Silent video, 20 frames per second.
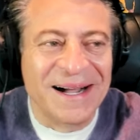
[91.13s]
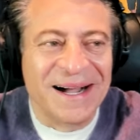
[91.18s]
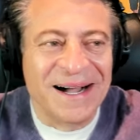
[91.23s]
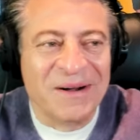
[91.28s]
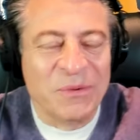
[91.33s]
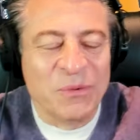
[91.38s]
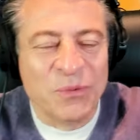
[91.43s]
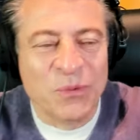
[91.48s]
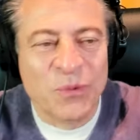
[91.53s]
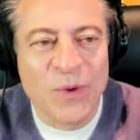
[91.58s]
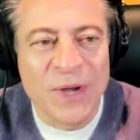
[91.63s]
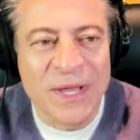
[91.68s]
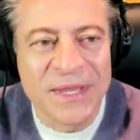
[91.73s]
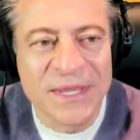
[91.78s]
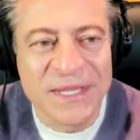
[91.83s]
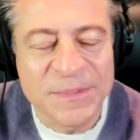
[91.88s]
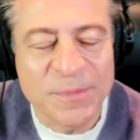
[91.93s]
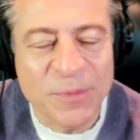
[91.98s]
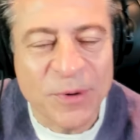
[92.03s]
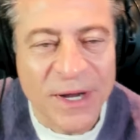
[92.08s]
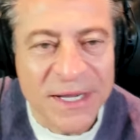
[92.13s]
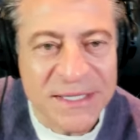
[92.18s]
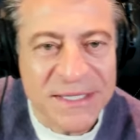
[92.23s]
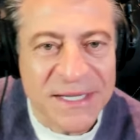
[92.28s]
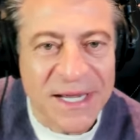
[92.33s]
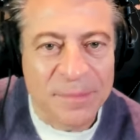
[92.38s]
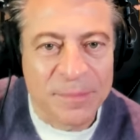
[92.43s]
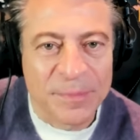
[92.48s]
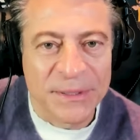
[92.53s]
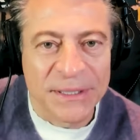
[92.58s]
When this prize
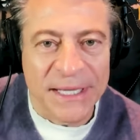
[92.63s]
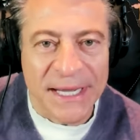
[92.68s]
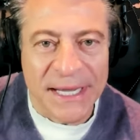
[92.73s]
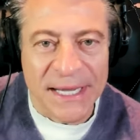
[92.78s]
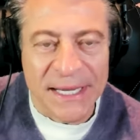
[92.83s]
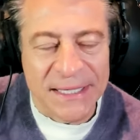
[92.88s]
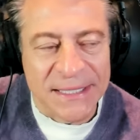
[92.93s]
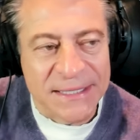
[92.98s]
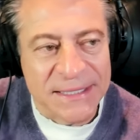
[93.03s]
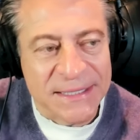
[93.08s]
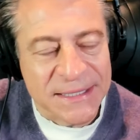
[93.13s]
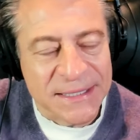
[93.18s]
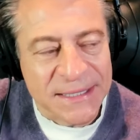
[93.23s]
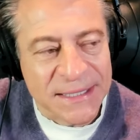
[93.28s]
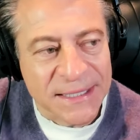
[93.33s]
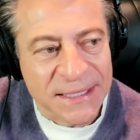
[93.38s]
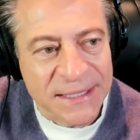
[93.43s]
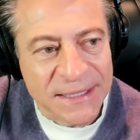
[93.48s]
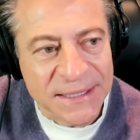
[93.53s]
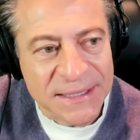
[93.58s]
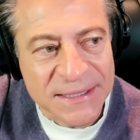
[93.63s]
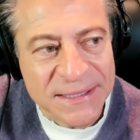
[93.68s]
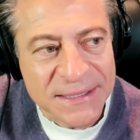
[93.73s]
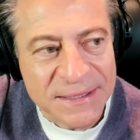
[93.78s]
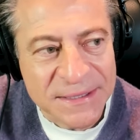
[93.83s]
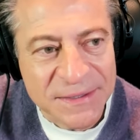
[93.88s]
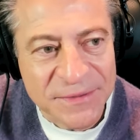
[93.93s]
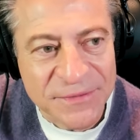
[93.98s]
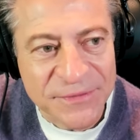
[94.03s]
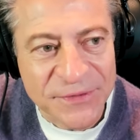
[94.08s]
got planned and
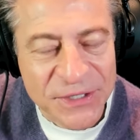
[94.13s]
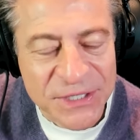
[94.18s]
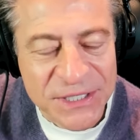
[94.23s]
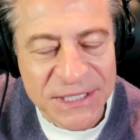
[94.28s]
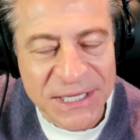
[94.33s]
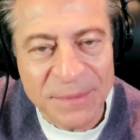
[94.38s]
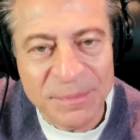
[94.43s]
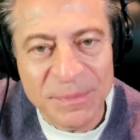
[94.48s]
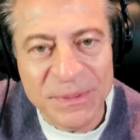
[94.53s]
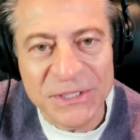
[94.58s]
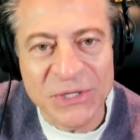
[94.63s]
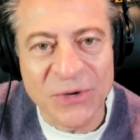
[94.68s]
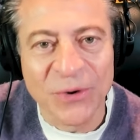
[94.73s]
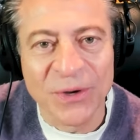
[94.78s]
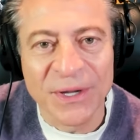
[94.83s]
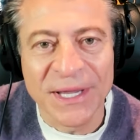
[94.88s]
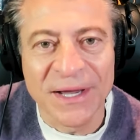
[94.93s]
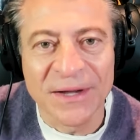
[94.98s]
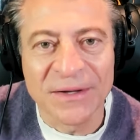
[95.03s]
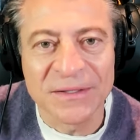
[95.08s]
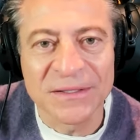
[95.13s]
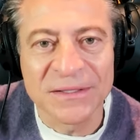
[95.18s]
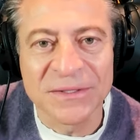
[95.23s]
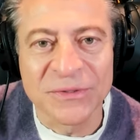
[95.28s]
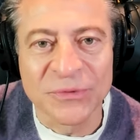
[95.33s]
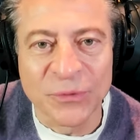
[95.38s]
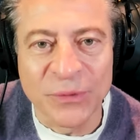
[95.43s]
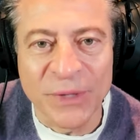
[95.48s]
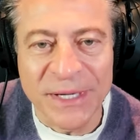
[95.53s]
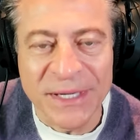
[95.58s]
the first step is going out to
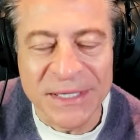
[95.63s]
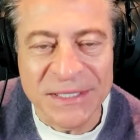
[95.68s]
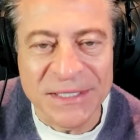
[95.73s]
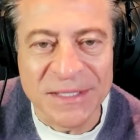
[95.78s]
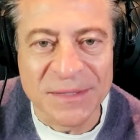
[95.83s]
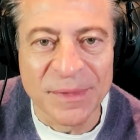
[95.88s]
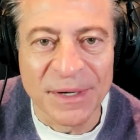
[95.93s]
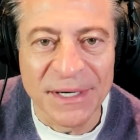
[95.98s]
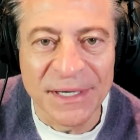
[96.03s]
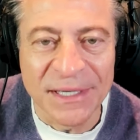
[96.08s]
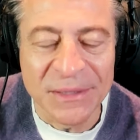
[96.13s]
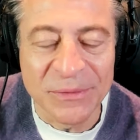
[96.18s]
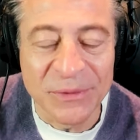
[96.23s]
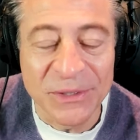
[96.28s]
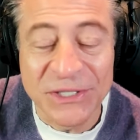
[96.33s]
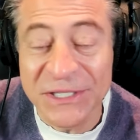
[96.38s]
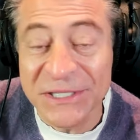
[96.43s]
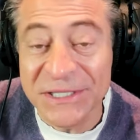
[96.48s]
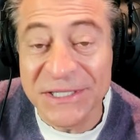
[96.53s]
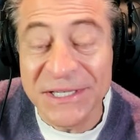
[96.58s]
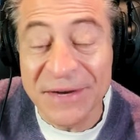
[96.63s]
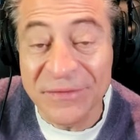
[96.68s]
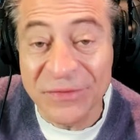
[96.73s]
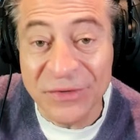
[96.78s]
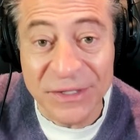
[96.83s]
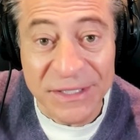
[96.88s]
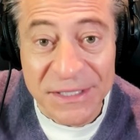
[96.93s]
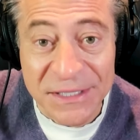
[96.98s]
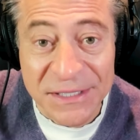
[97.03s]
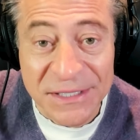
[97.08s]
raise the money, which is never
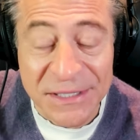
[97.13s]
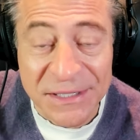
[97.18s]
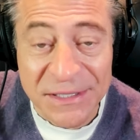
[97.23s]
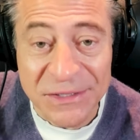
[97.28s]
easy.